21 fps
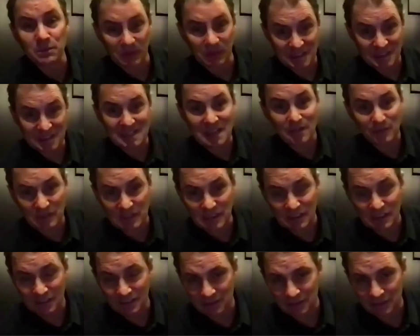but
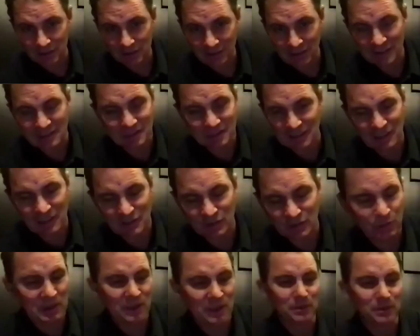it's a size
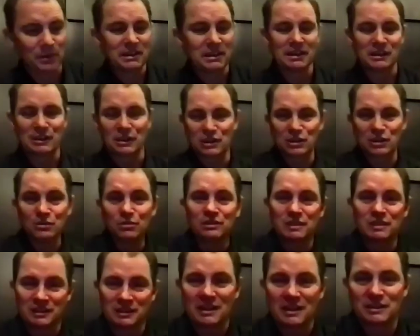23. His
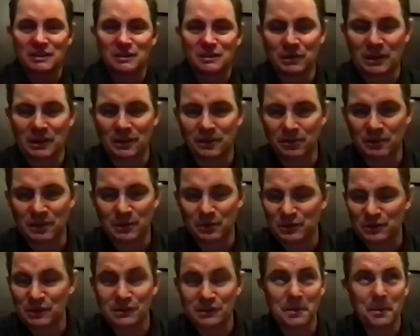shoe's a size 23,
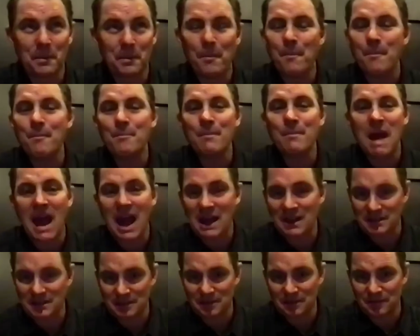which is
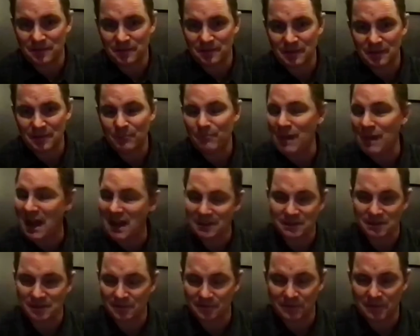massive,
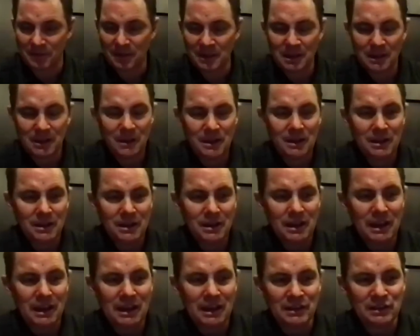massive.
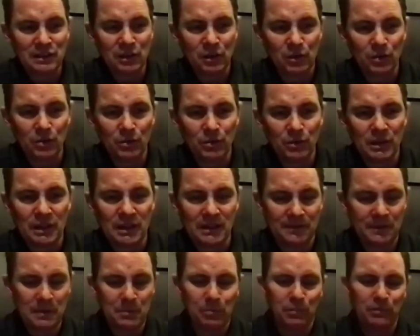And so
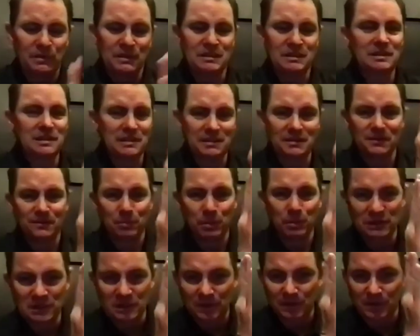if he
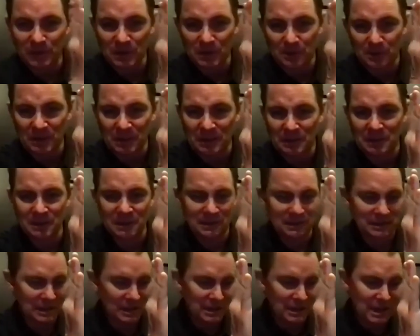puts his foot up like
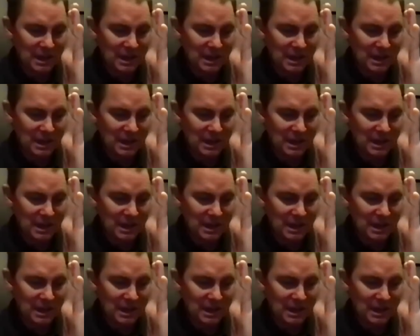this, it